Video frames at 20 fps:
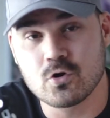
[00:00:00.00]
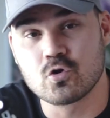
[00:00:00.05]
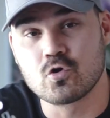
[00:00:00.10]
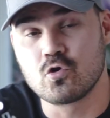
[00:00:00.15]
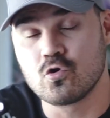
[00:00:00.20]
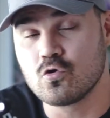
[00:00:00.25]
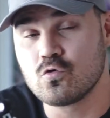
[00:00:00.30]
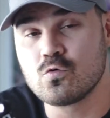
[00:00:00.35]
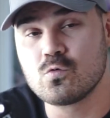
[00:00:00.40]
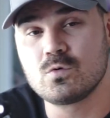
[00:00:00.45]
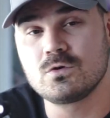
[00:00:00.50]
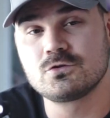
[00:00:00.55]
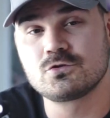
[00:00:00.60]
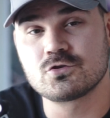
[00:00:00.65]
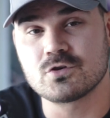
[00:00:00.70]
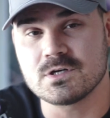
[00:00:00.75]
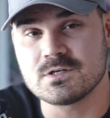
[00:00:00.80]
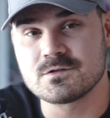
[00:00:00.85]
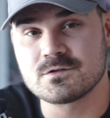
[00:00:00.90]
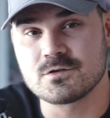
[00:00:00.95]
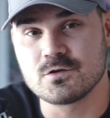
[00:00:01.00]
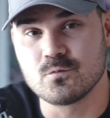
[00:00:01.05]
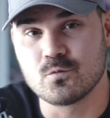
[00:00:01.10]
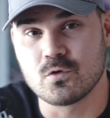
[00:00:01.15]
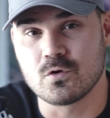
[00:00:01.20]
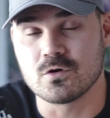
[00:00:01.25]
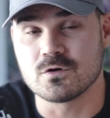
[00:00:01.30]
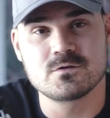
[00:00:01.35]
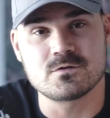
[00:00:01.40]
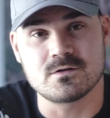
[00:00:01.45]
Google will trust you
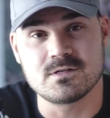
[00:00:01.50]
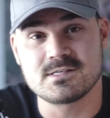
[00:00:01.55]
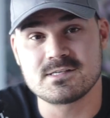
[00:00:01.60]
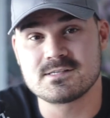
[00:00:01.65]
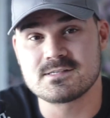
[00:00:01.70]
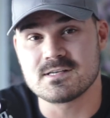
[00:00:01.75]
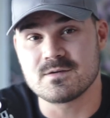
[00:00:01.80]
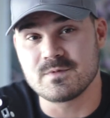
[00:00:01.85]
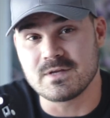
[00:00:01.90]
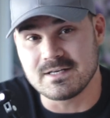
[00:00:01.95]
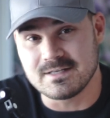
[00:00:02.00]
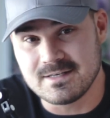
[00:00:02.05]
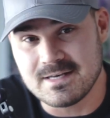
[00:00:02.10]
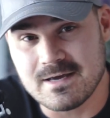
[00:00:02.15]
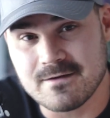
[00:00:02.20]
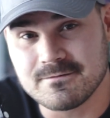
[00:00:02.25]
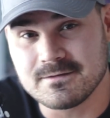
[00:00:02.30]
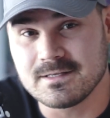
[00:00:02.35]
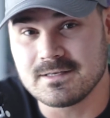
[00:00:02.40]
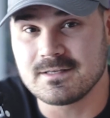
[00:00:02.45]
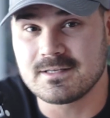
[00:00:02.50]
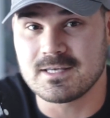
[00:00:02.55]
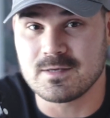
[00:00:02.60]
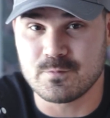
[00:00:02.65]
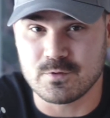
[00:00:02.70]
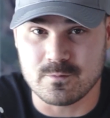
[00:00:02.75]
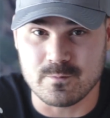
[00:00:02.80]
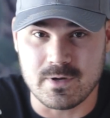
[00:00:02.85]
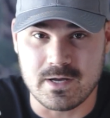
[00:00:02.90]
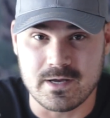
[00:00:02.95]
more. So this is something definitely to
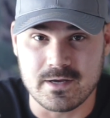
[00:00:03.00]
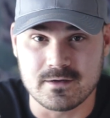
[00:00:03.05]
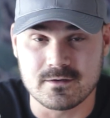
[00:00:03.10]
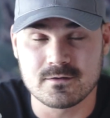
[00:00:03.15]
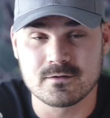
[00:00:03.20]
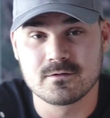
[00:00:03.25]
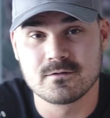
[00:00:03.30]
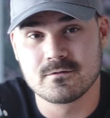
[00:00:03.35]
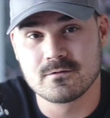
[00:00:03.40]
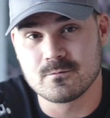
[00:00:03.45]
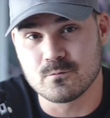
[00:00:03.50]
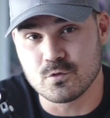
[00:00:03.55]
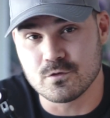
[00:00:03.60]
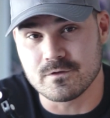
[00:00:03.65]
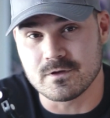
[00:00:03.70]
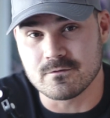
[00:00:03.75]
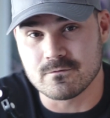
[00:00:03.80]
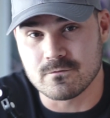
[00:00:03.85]
keep in mind moving